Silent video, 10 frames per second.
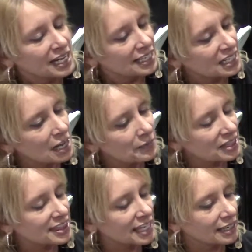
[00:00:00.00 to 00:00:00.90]
And it got me
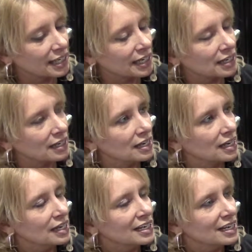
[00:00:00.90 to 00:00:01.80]
thinking,
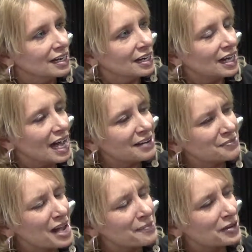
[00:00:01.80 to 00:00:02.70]
I,
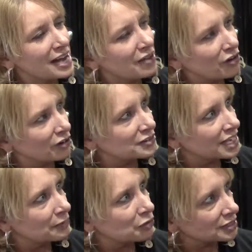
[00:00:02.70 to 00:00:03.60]
I'm going to have a hard
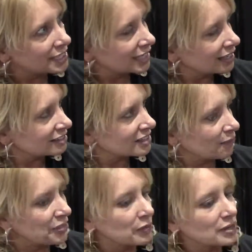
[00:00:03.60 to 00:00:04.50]
time critiquing
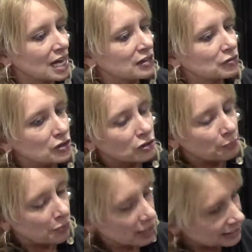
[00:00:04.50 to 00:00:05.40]
something when I don't know the
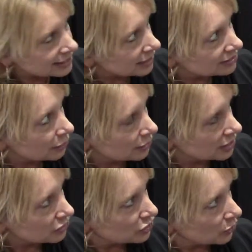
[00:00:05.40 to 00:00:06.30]
process that went
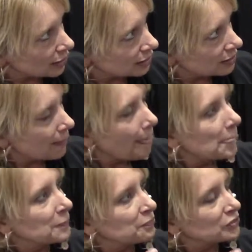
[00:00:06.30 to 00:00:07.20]
into it.
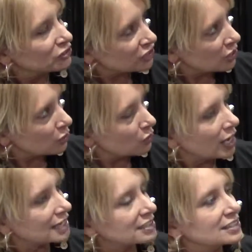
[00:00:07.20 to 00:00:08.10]
Very true. So
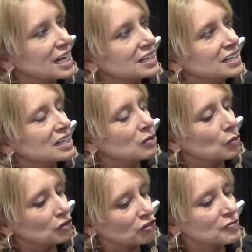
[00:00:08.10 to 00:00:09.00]
I decided, in
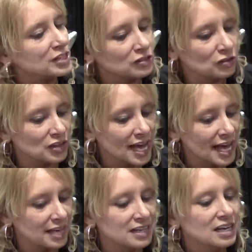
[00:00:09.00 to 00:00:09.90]
order for me to do that,